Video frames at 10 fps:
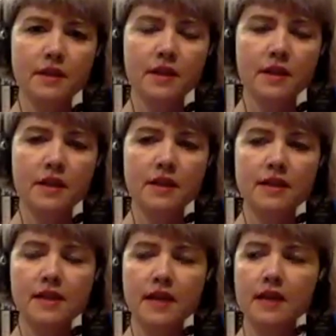and and
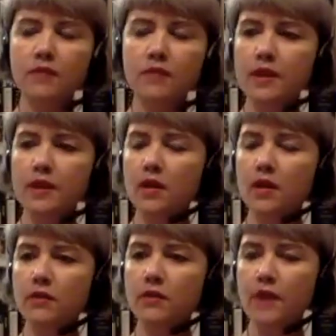the same with a lot
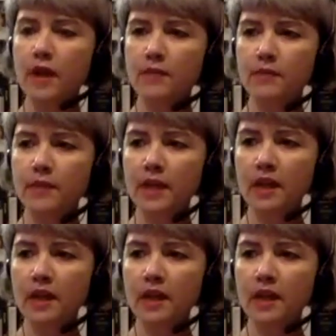of. Um,